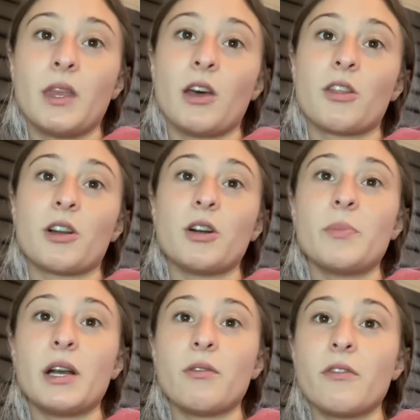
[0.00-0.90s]
a third
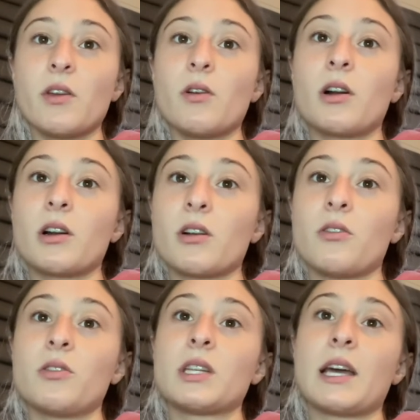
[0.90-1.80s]
peer-reviewed
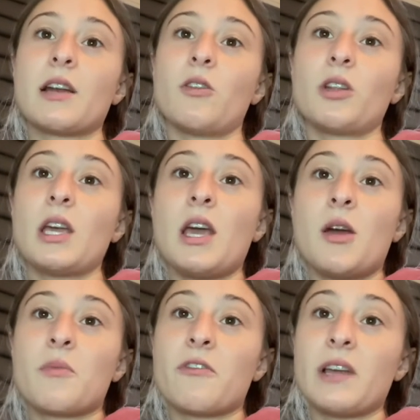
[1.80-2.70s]
article titled
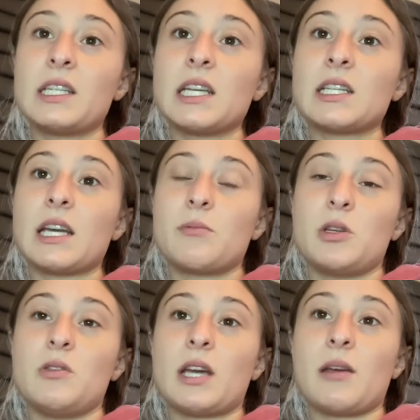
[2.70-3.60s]
Preventing Type
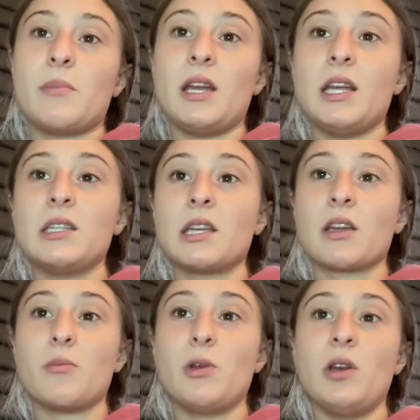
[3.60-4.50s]
2 Diabetes in
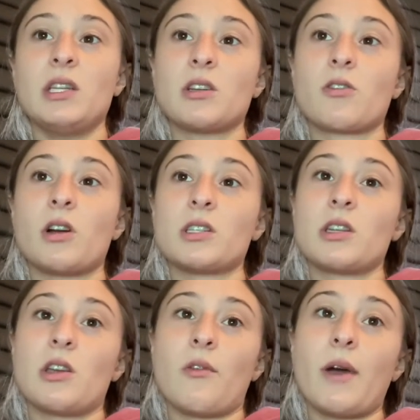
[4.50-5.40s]
Communities Across the
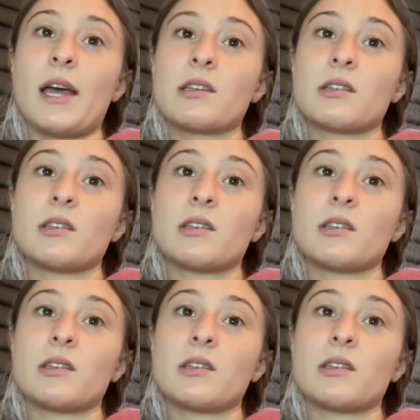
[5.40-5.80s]
U.S.